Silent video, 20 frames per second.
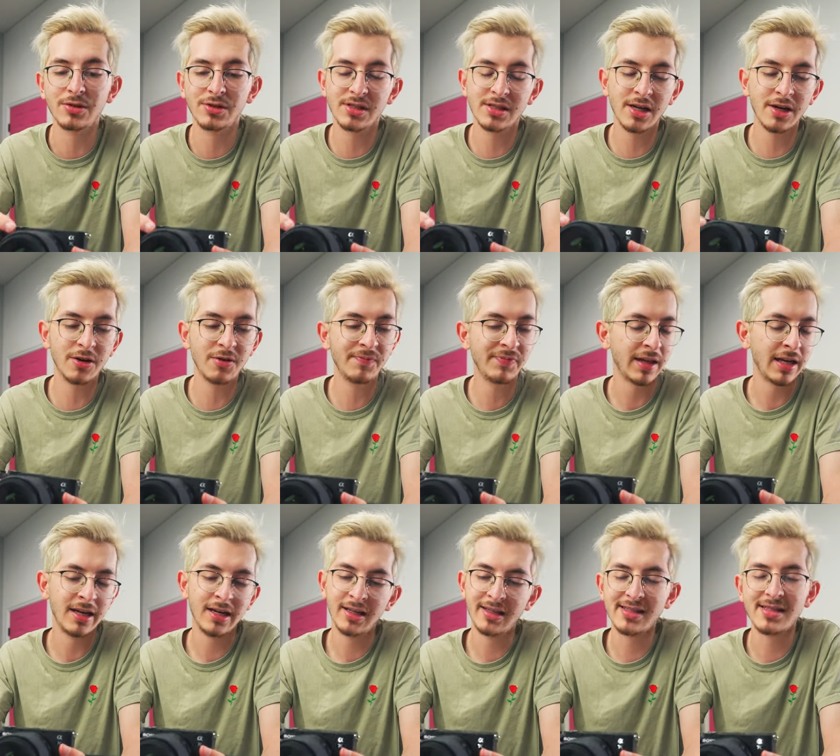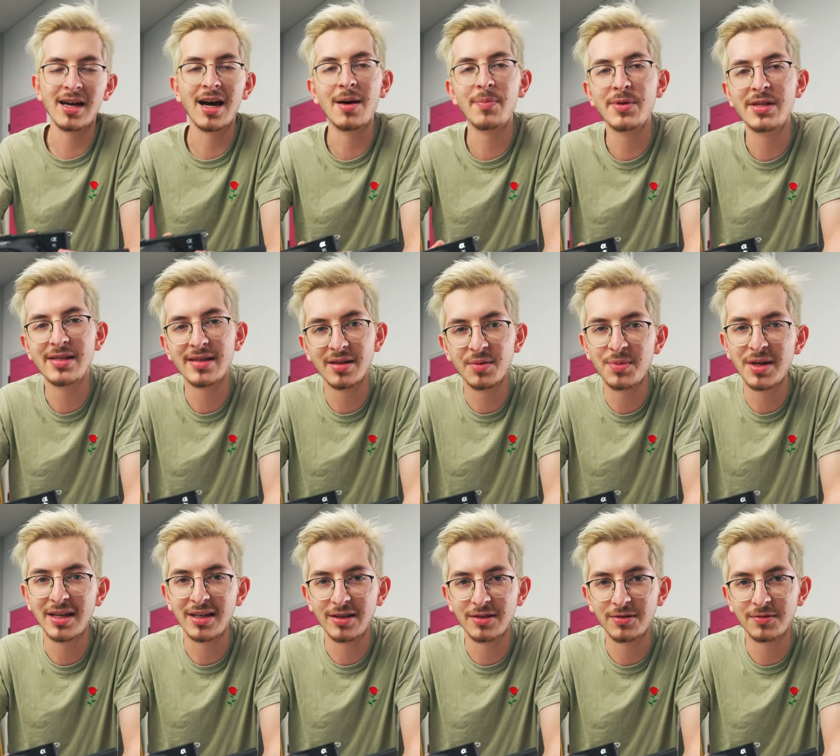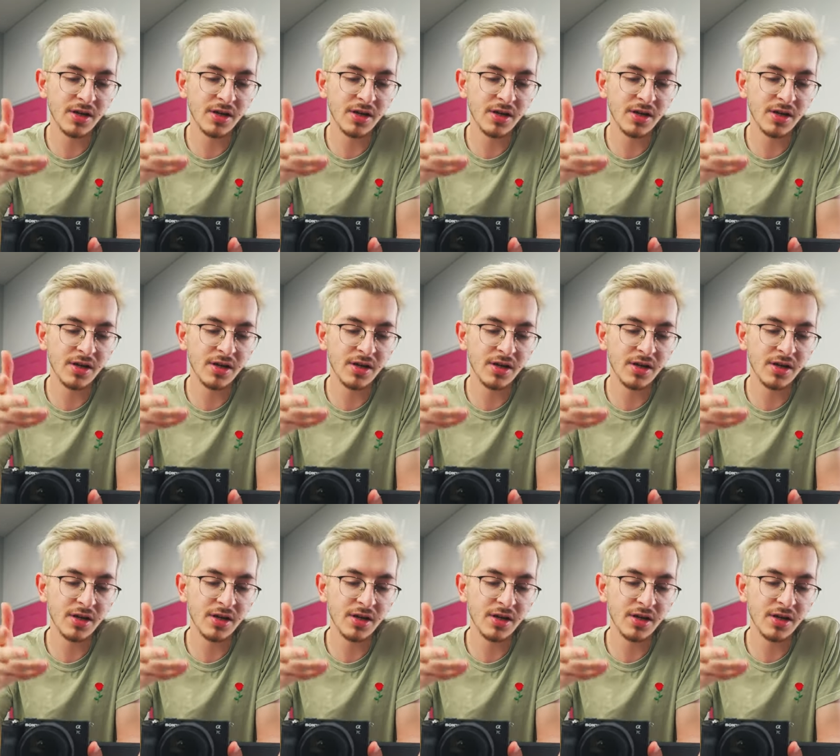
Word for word: So Let's hop into the menu.